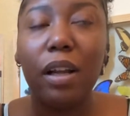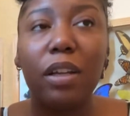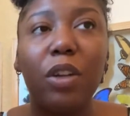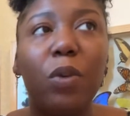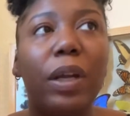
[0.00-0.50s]

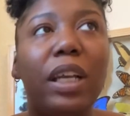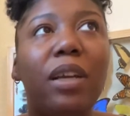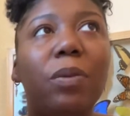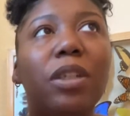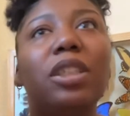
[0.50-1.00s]
The
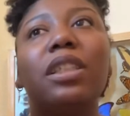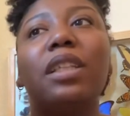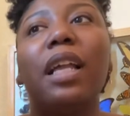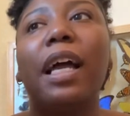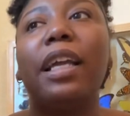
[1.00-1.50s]
queen would just
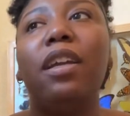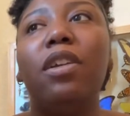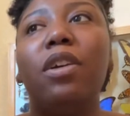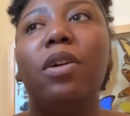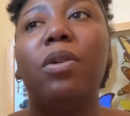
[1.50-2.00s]
like,
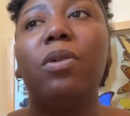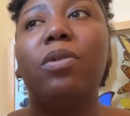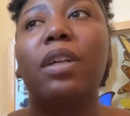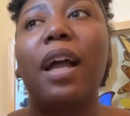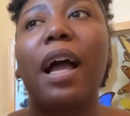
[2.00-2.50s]
you know,
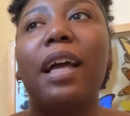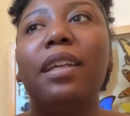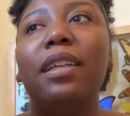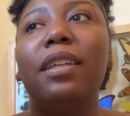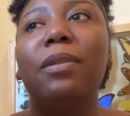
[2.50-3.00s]

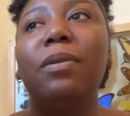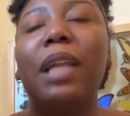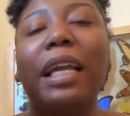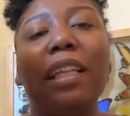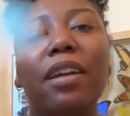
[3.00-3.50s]
kind of
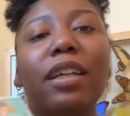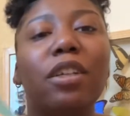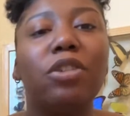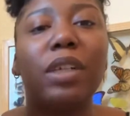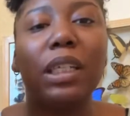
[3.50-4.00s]
like they're in a
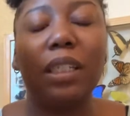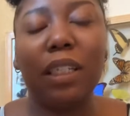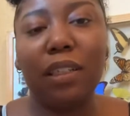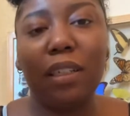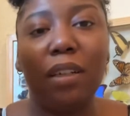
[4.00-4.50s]

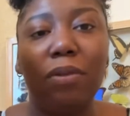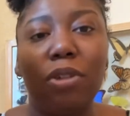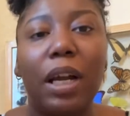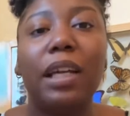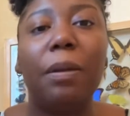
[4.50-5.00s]
transition of
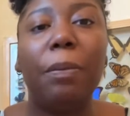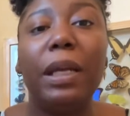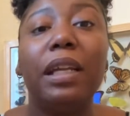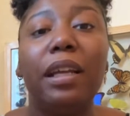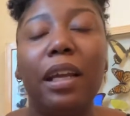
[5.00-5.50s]
trying to
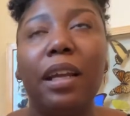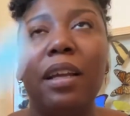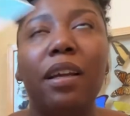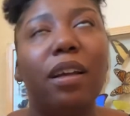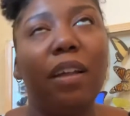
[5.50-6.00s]
be the
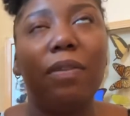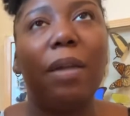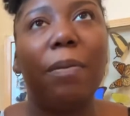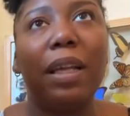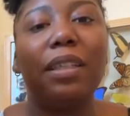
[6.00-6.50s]
king, if
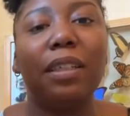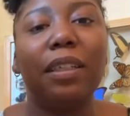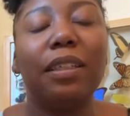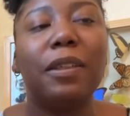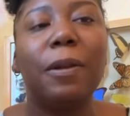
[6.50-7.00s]
that makes
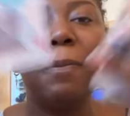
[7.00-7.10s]
sense.